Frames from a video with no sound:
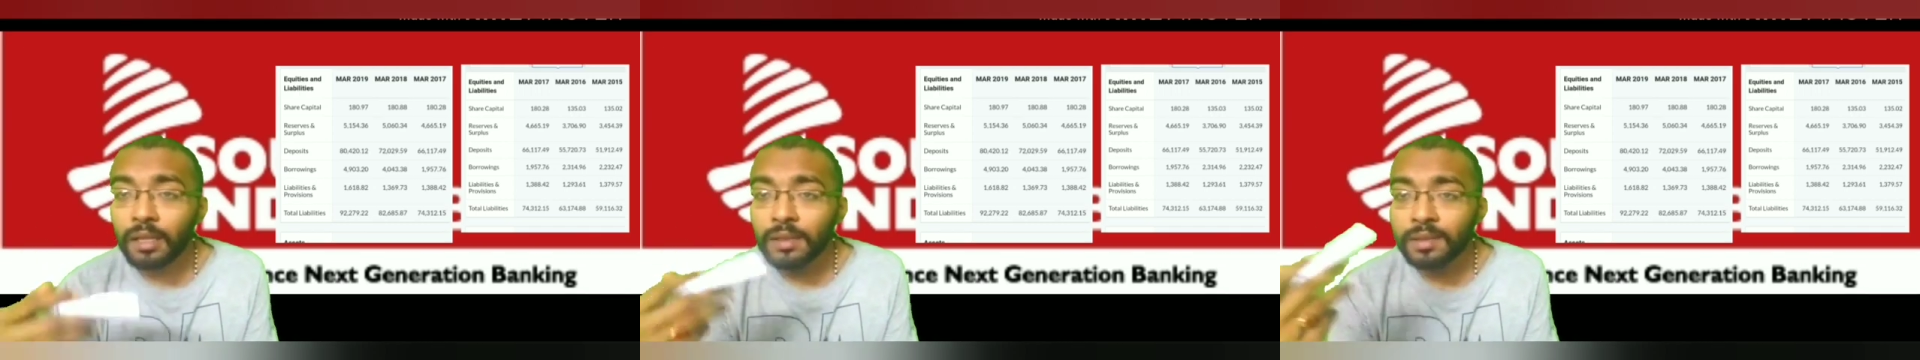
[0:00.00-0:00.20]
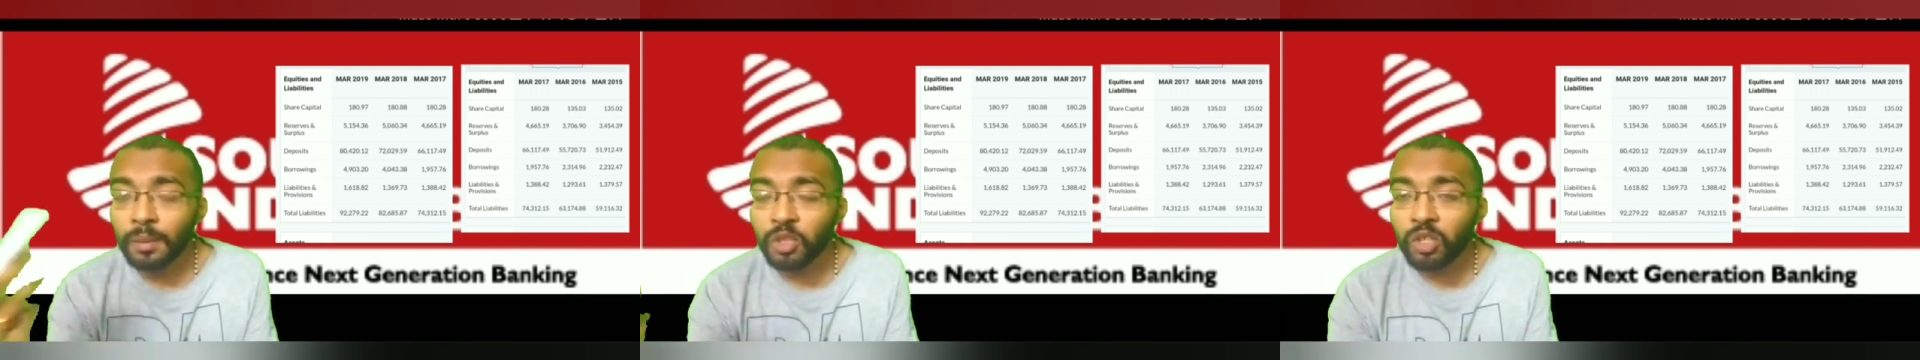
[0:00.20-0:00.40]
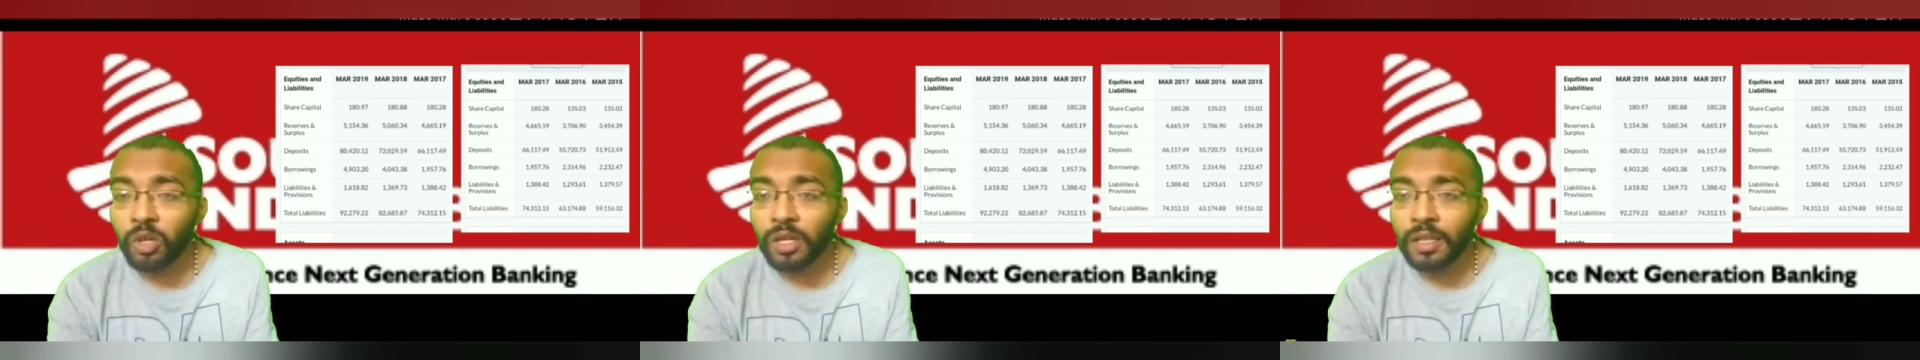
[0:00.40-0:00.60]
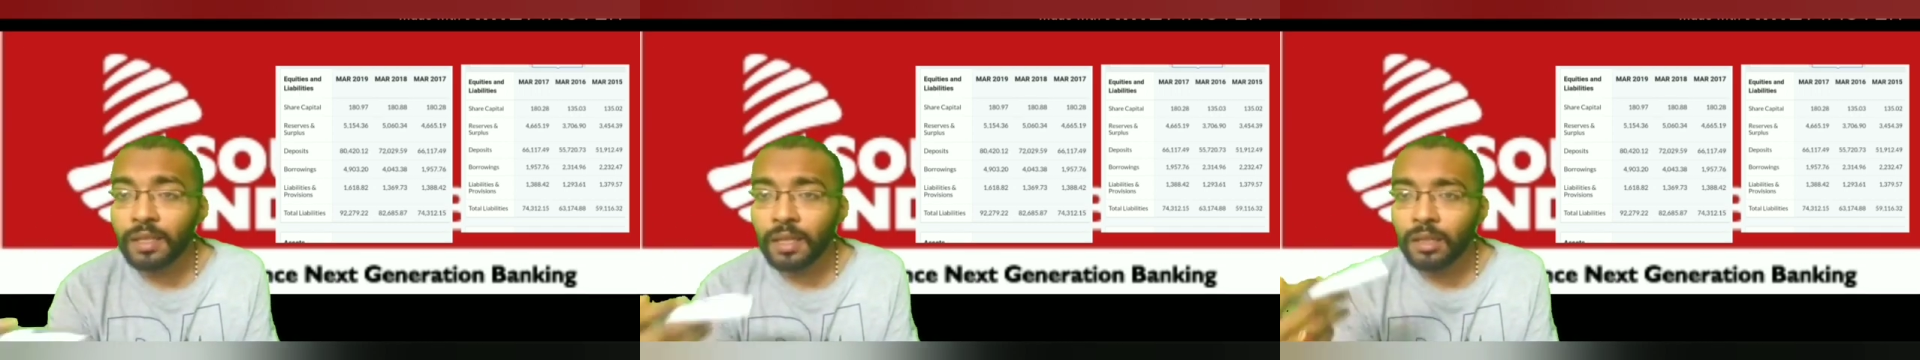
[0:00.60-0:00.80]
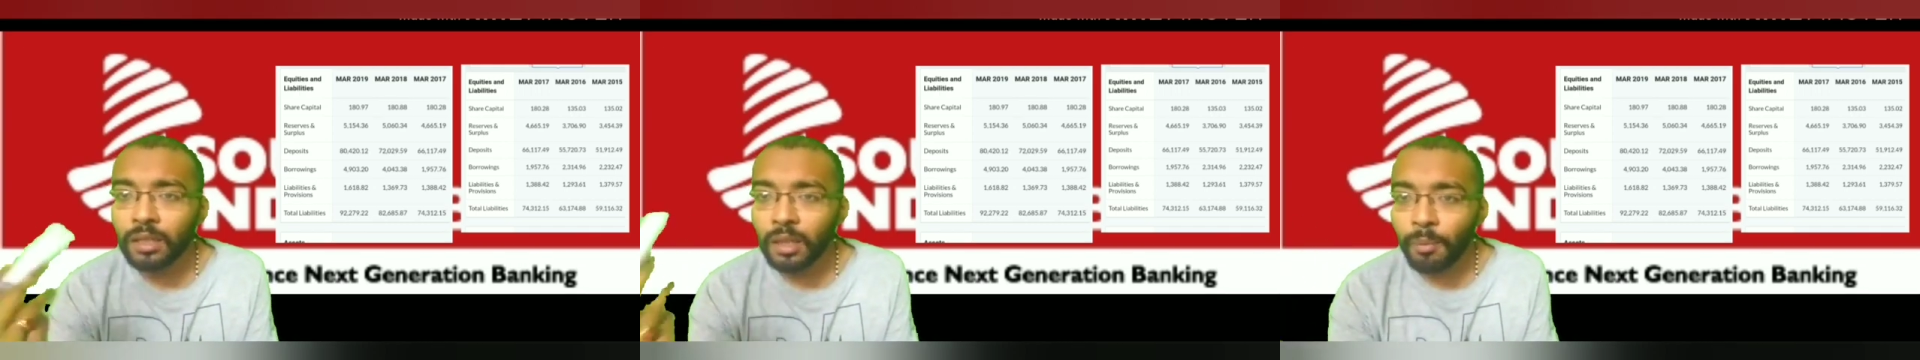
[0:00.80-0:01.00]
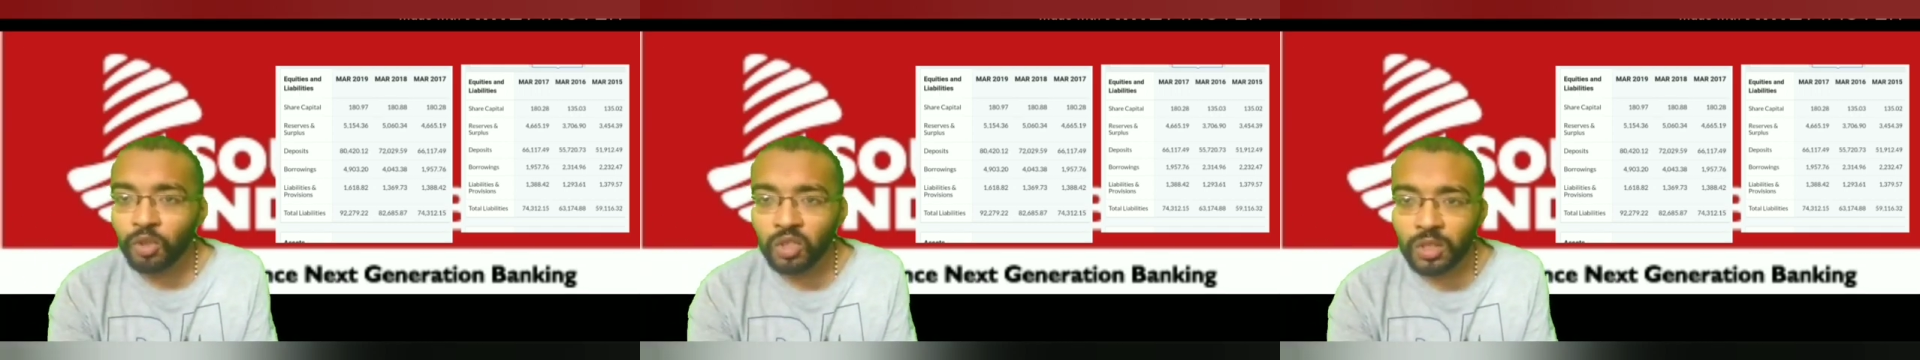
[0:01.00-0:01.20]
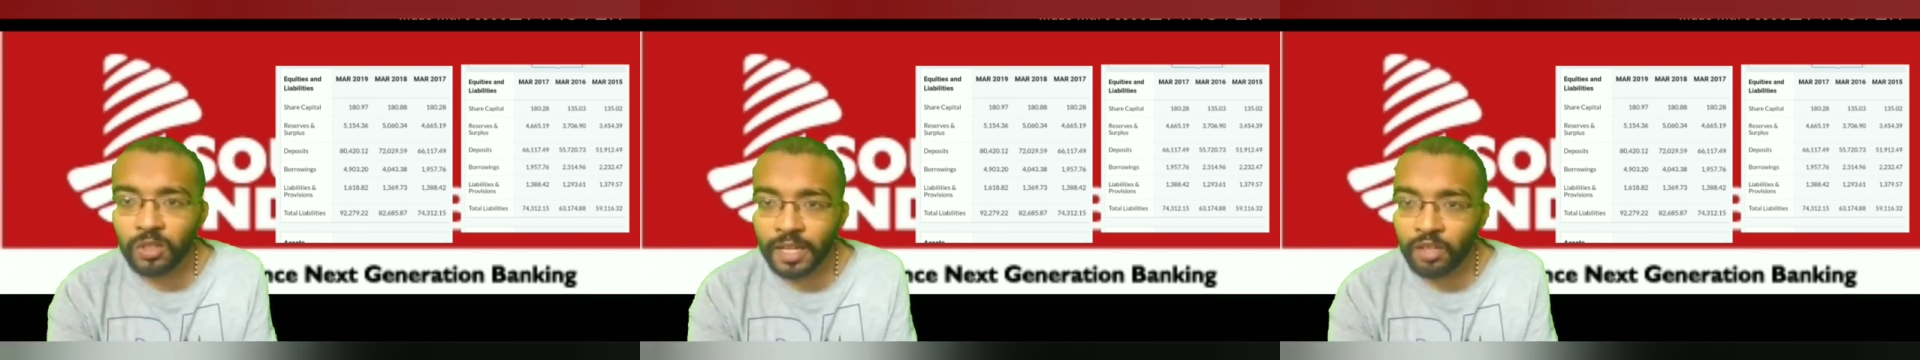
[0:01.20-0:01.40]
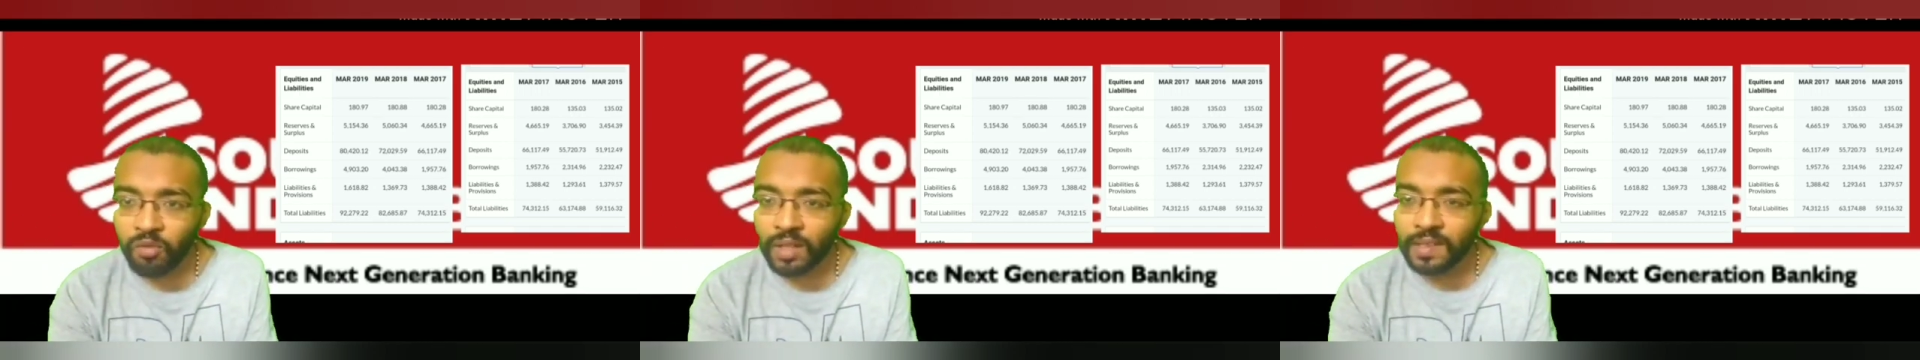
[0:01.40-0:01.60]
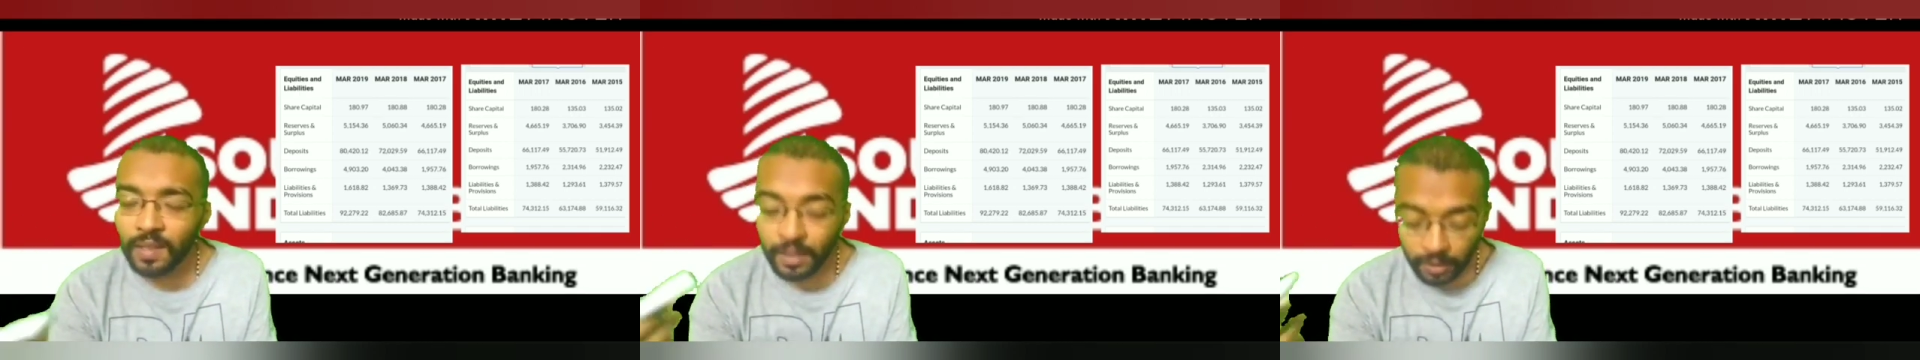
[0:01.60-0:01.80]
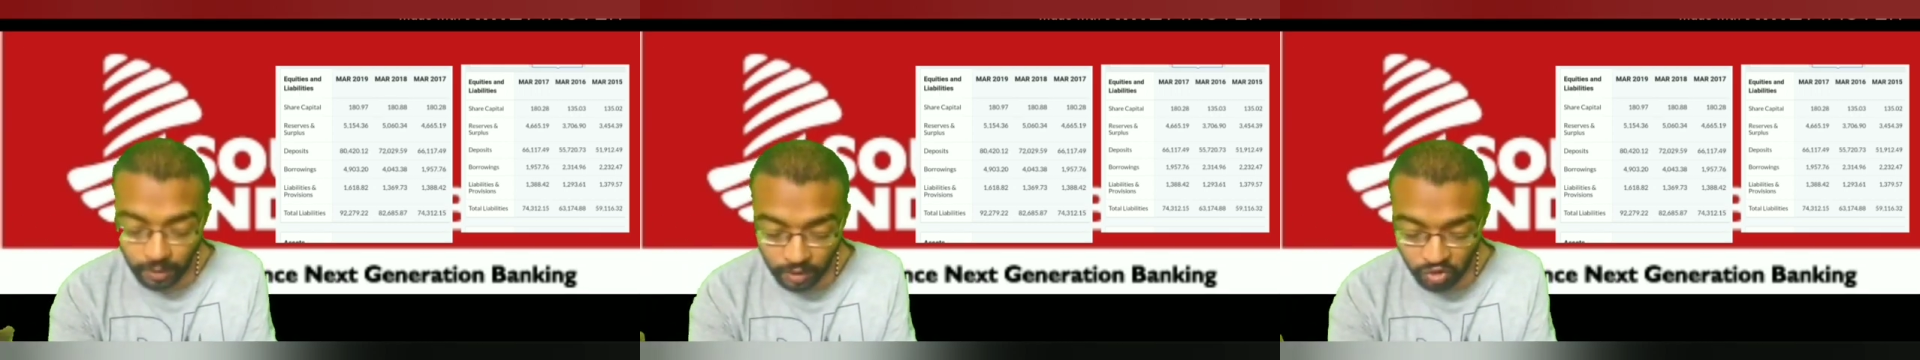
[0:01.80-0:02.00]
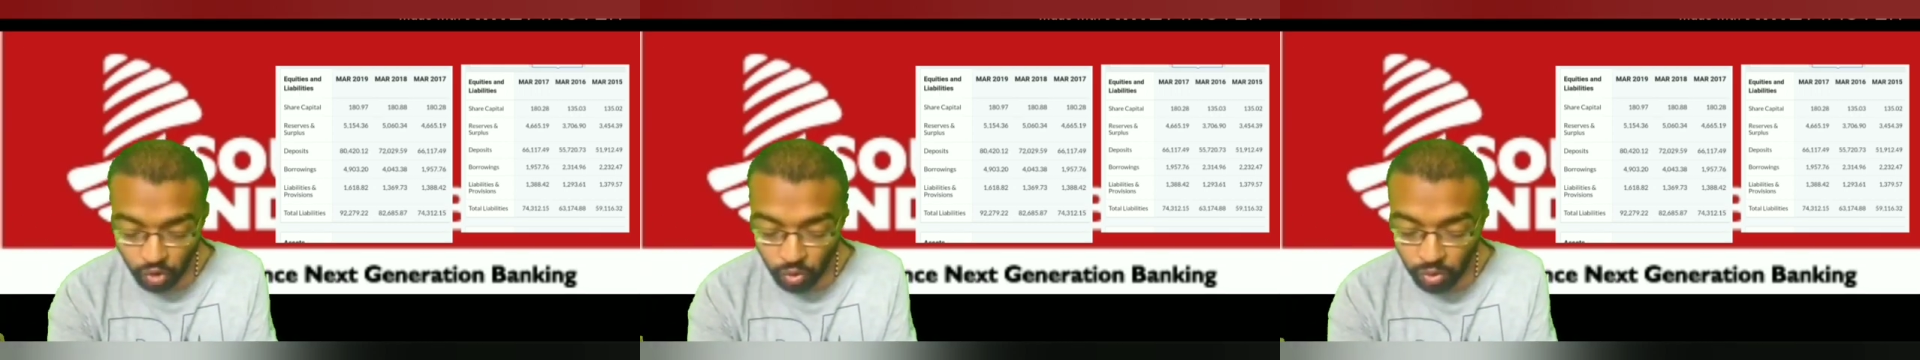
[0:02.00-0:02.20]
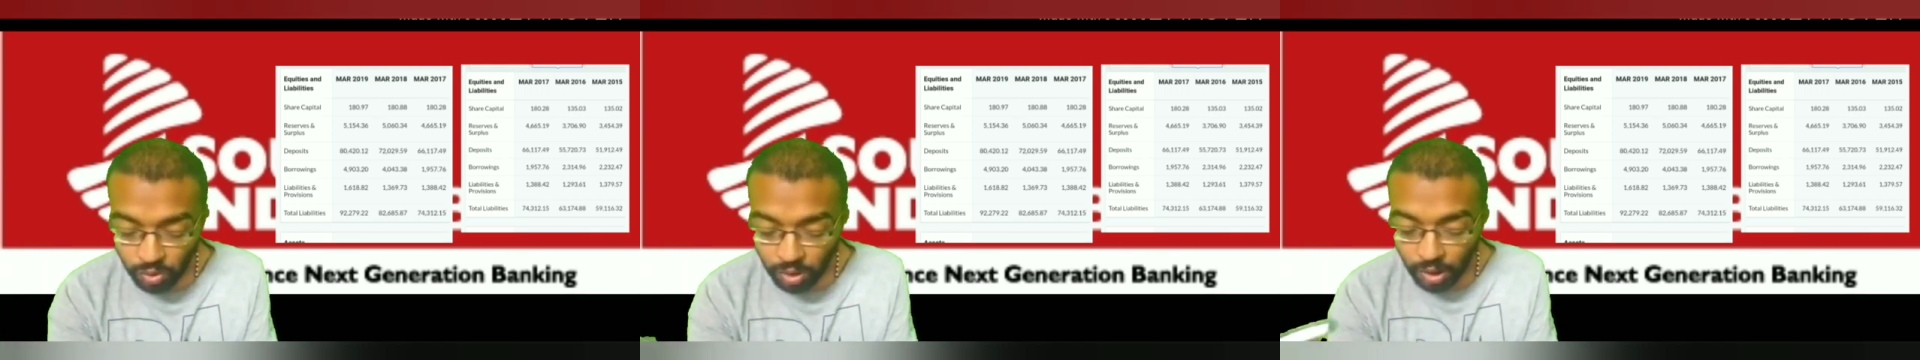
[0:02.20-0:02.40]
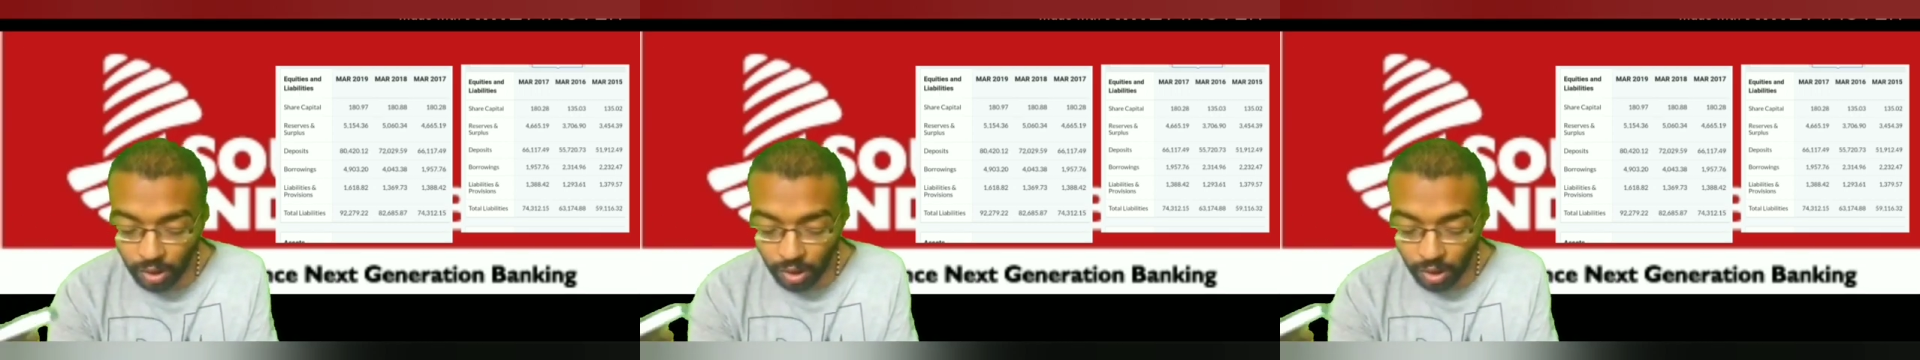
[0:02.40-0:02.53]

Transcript: subsequently the deposit rate was increased to